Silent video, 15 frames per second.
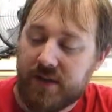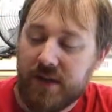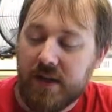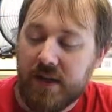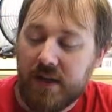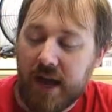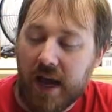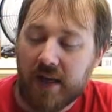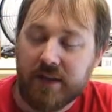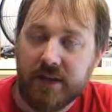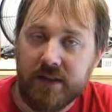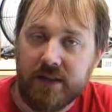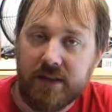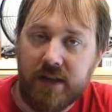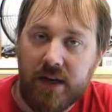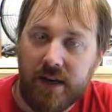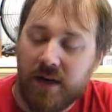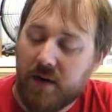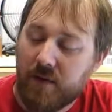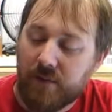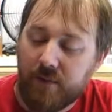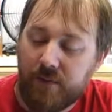the gasket set
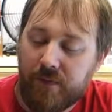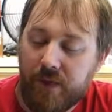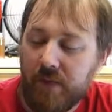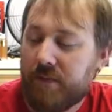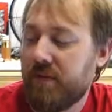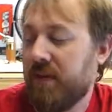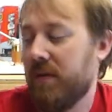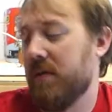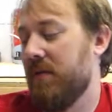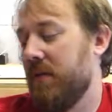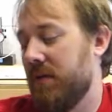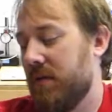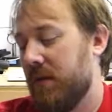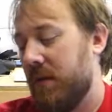here from Felpro.